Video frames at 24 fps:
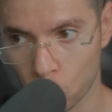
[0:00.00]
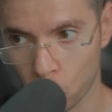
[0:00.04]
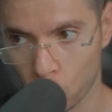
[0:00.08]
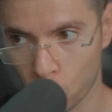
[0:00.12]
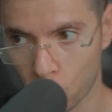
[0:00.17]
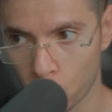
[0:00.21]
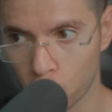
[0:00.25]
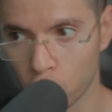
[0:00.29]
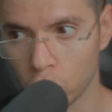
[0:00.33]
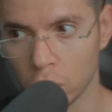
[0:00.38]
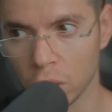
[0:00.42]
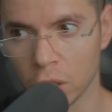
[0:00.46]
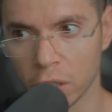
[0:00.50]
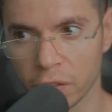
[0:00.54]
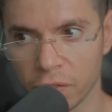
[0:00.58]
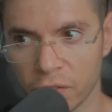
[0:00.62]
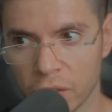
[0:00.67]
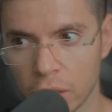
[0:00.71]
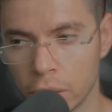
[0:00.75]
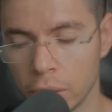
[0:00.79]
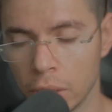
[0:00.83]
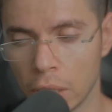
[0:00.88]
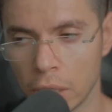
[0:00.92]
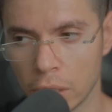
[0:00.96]
her love
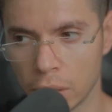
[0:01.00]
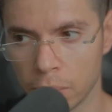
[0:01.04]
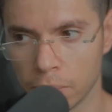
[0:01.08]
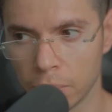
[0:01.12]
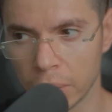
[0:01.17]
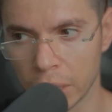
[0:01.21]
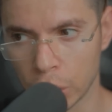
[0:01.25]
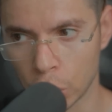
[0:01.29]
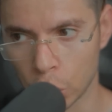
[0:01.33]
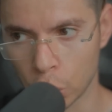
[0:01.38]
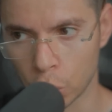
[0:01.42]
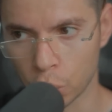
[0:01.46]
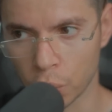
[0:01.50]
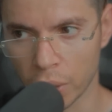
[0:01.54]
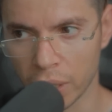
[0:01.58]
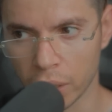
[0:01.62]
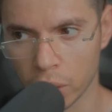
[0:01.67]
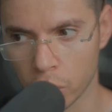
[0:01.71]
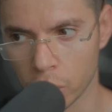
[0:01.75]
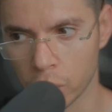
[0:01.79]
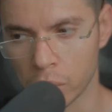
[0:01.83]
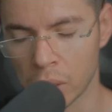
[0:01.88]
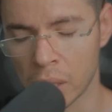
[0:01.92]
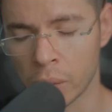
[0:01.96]
is much
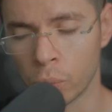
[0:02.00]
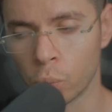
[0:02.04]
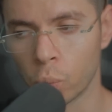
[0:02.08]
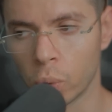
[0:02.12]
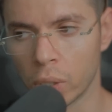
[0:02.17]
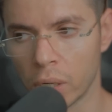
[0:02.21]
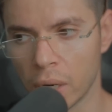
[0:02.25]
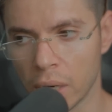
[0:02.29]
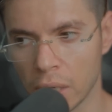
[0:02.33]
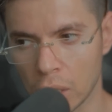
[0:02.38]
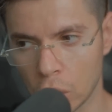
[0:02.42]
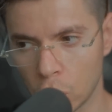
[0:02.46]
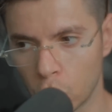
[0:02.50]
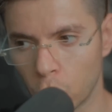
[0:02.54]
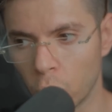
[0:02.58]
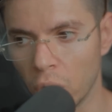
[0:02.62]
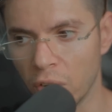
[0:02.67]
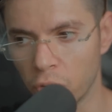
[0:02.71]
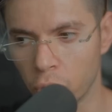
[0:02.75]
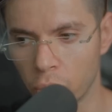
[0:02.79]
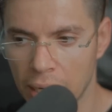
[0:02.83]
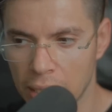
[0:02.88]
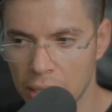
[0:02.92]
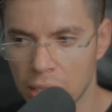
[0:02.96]
greater, whereas
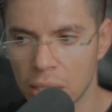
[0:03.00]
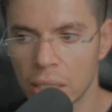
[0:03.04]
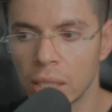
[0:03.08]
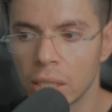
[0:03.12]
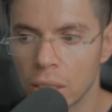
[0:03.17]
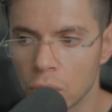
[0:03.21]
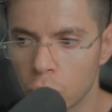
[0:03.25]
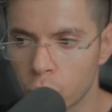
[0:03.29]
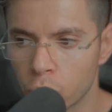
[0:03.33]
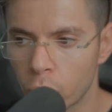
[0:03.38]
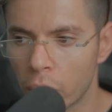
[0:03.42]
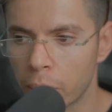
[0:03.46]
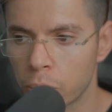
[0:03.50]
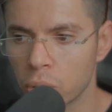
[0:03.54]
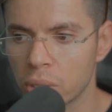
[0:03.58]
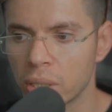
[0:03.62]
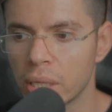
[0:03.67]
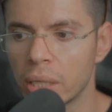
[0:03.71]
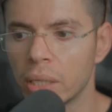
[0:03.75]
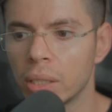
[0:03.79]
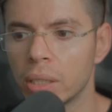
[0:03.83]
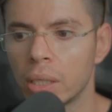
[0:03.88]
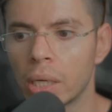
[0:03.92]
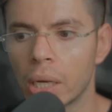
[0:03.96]
whoever Sin is
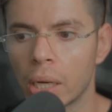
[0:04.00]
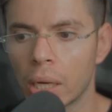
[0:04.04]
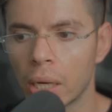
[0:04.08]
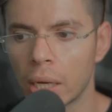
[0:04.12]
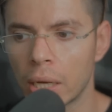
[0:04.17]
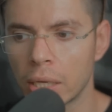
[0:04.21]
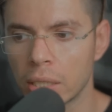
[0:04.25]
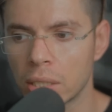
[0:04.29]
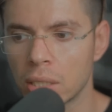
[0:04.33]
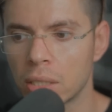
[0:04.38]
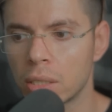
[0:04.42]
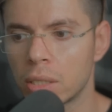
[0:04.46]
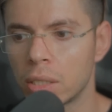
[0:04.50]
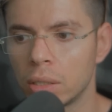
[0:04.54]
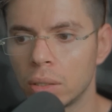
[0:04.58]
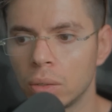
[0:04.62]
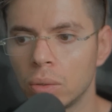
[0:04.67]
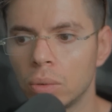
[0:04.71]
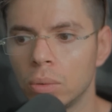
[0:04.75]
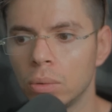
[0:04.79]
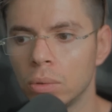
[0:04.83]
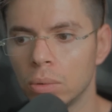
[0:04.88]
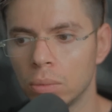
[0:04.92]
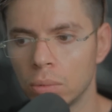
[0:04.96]
representing is
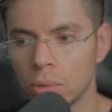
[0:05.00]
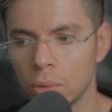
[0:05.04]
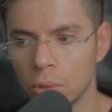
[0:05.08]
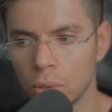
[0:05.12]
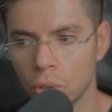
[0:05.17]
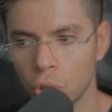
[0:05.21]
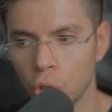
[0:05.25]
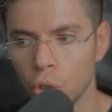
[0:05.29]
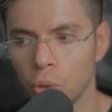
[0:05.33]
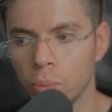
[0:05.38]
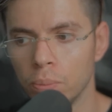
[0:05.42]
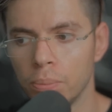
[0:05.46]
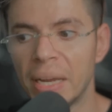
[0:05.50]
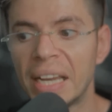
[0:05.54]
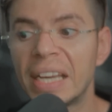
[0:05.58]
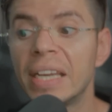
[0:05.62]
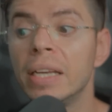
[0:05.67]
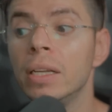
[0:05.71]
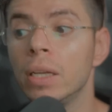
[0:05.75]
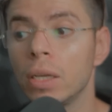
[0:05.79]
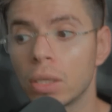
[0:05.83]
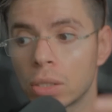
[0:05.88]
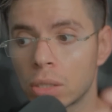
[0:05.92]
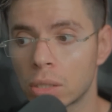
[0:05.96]
still
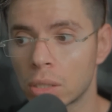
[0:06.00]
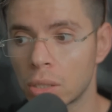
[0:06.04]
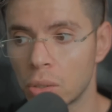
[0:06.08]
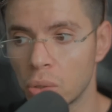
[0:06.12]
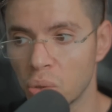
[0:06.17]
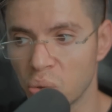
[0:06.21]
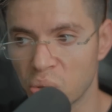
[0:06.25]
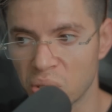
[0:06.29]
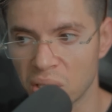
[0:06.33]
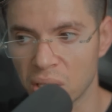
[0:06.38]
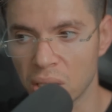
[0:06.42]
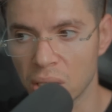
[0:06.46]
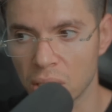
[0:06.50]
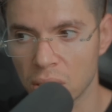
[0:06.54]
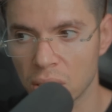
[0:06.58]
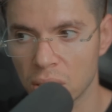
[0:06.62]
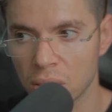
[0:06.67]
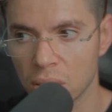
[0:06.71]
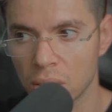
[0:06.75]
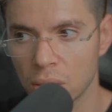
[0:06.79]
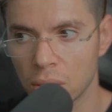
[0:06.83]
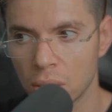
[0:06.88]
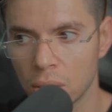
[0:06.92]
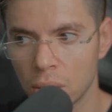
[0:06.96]
making excuses,
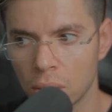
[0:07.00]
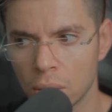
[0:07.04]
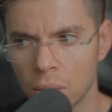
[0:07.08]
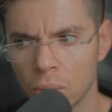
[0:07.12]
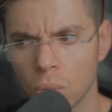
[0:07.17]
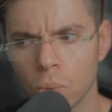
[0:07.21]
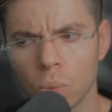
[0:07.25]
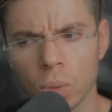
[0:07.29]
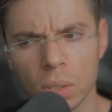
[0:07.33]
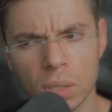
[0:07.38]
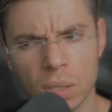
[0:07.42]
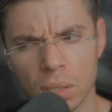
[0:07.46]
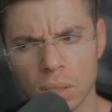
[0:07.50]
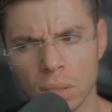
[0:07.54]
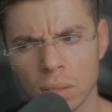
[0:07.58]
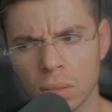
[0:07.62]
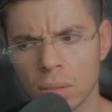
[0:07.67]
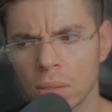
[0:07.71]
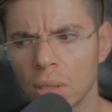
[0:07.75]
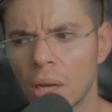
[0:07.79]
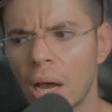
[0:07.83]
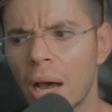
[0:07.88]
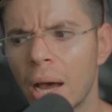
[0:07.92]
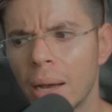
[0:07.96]
which is,
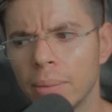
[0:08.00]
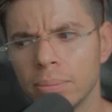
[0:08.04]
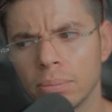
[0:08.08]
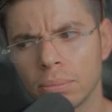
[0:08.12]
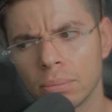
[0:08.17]
I'm